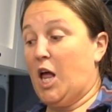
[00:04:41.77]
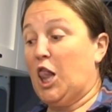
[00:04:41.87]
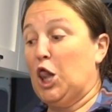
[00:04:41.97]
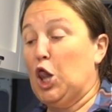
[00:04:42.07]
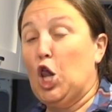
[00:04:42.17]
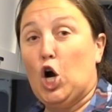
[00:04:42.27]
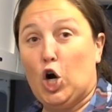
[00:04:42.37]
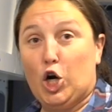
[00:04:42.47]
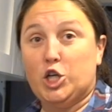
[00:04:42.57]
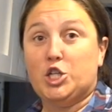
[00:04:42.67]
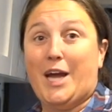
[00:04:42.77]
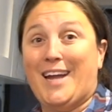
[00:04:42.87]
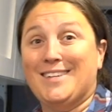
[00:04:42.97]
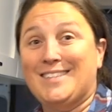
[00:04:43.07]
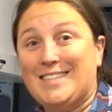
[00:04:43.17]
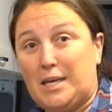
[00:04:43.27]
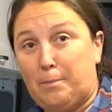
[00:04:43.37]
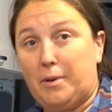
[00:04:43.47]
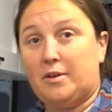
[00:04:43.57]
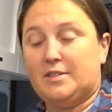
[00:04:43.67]
large and
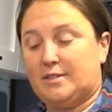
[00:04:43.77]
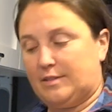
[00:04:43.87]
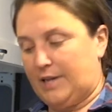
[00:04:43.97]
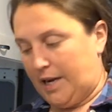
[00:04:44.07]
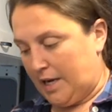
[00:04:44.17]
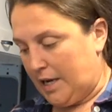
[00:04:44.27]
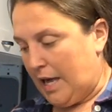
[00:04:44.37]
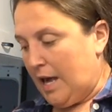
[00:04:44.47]
deep sink.